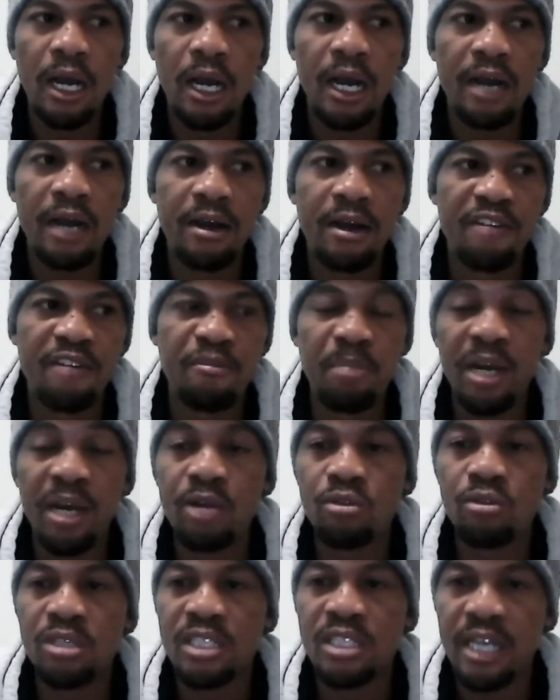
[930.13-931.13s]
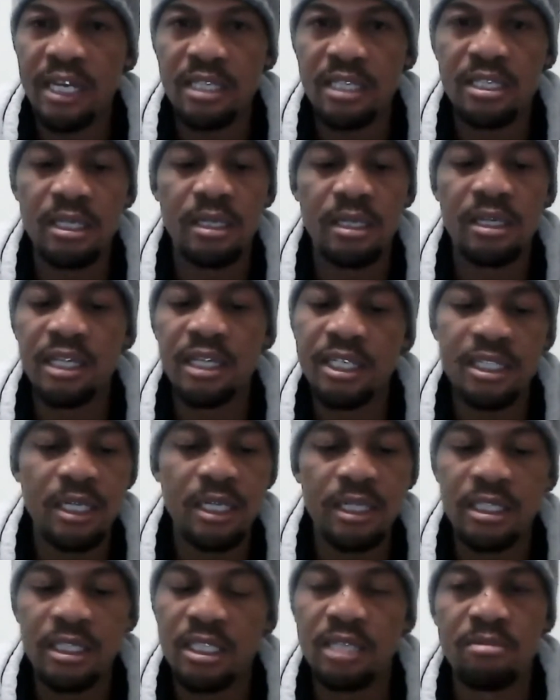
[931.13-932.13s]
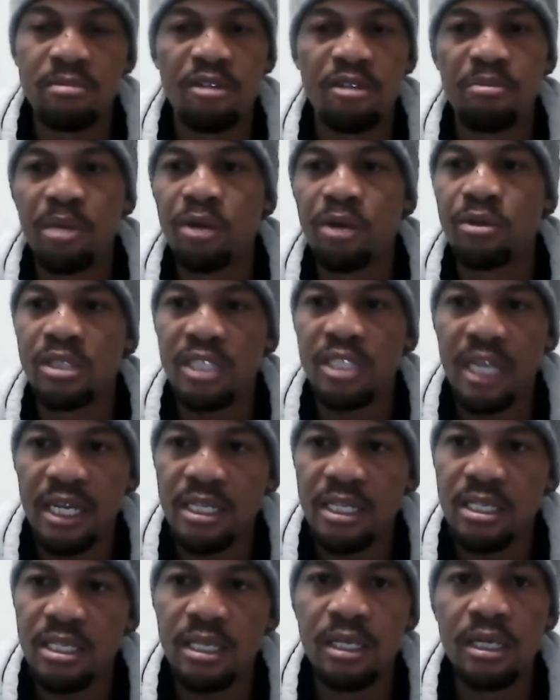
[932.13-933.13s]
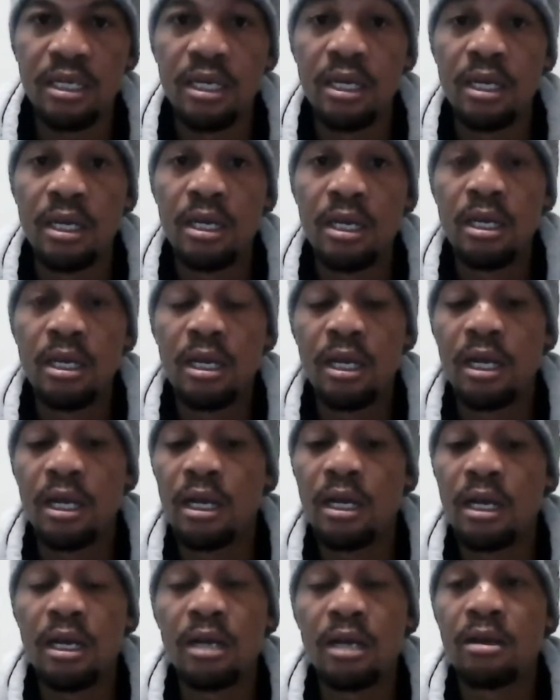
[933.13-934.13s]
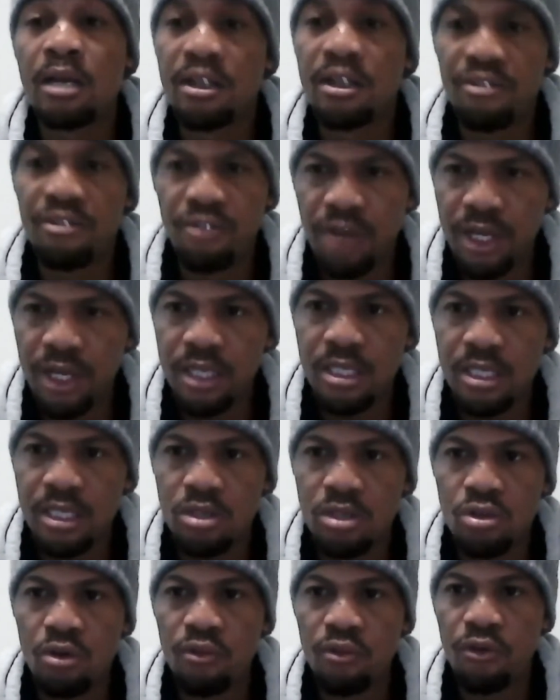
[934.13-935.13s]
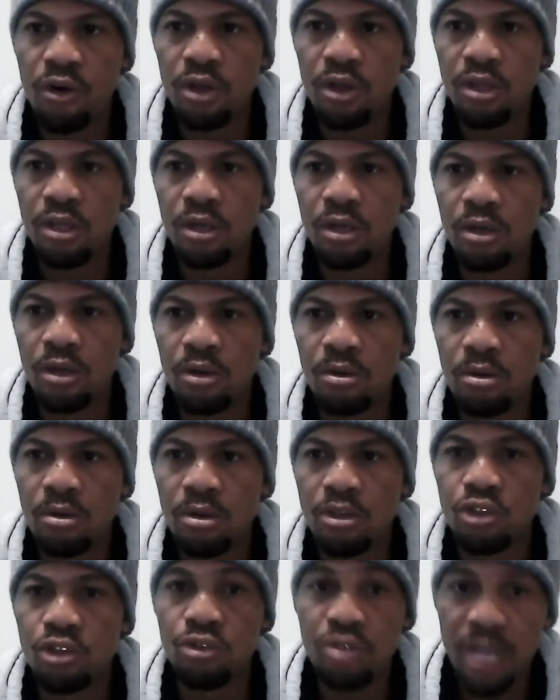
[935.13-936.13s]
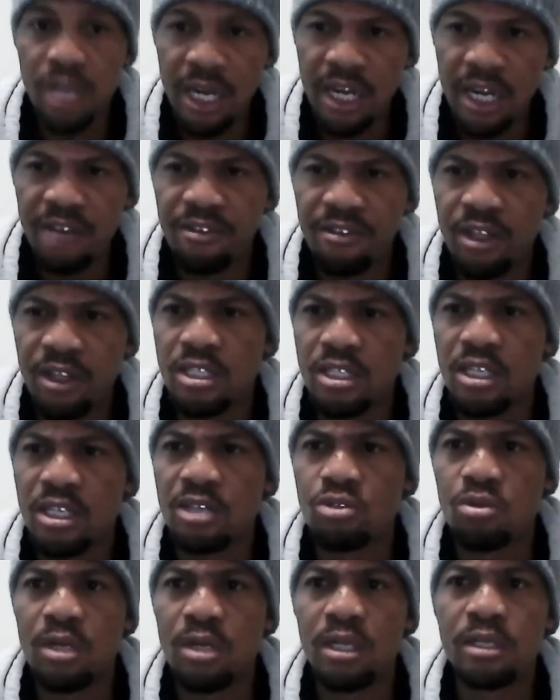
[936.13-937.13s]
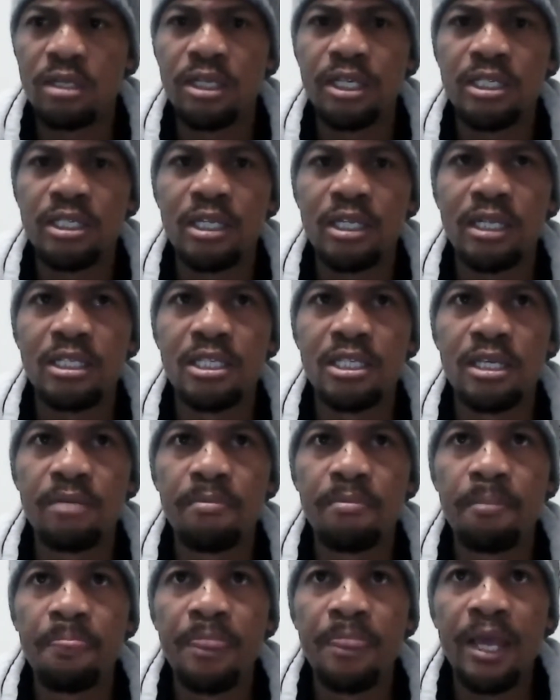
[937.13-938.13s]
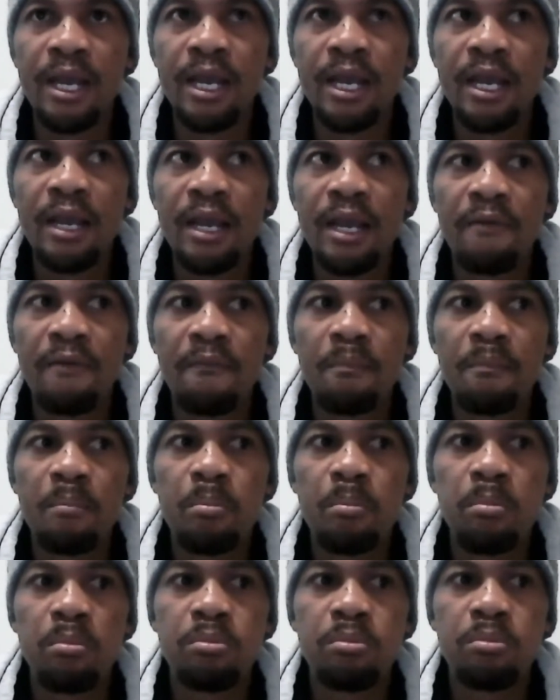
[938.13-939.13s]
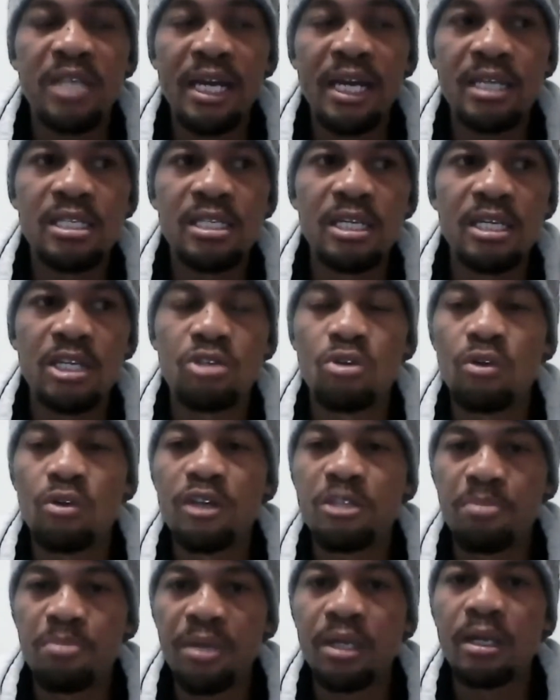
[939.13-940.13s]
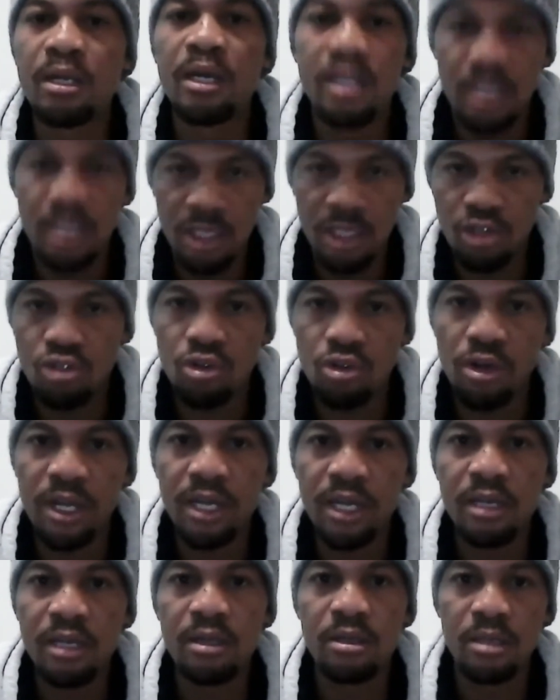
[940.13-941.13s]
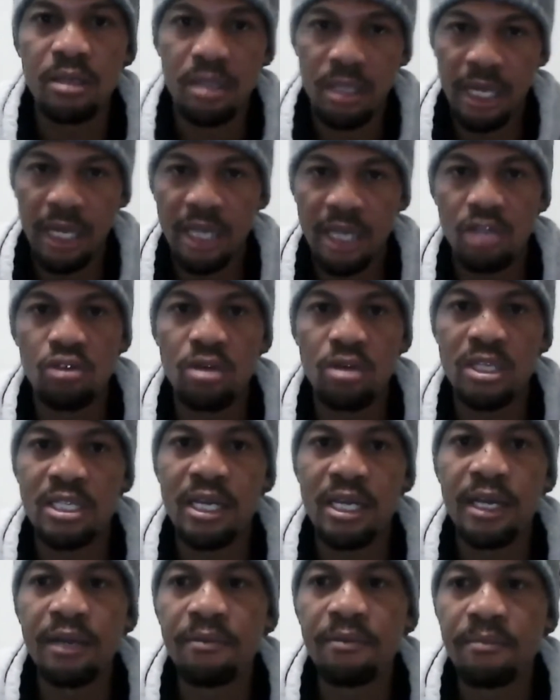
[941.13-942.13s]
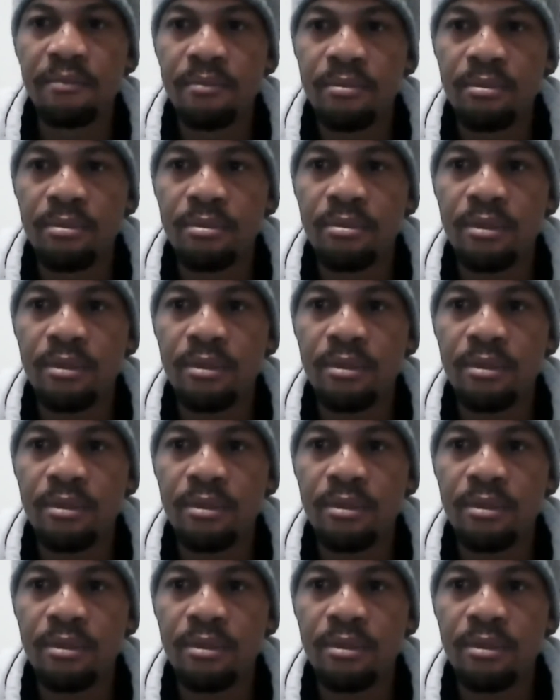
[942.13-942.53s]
I've played with Tyson, national team. I've played with Tyson at Vets and so forth, junior levels as well, national team. Tyson has always been a destroyer, like you are saying.